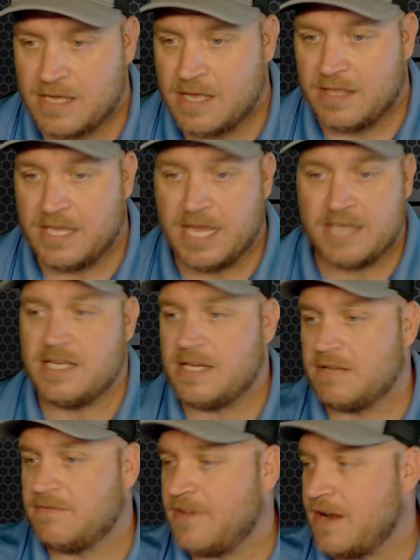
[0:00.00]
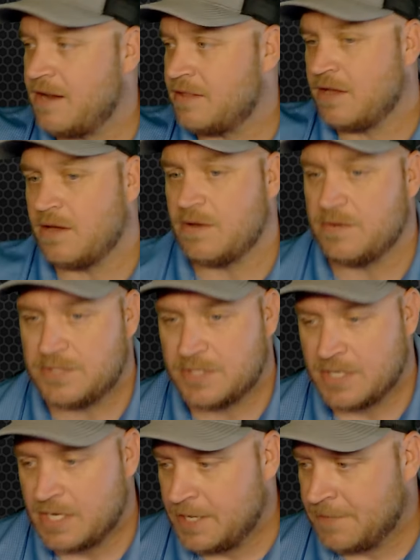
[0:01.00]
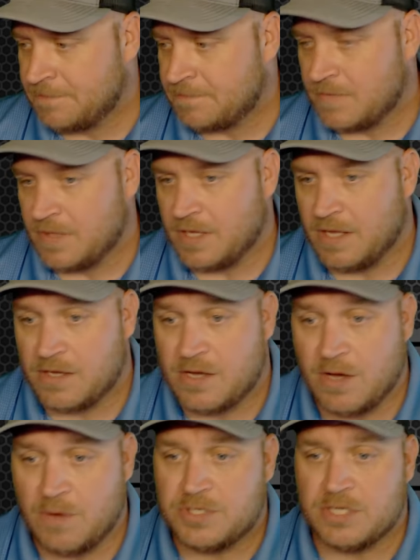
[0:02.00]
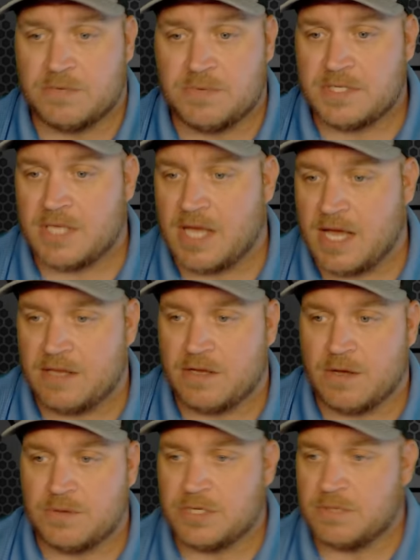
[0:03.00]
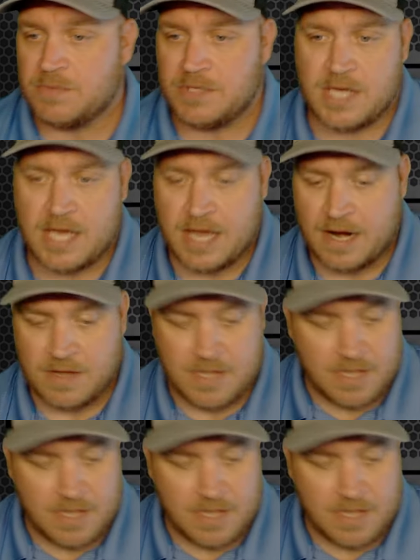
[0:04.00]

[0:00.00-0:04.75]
The AD can fire the coach. The coach could resign. The coach could retire.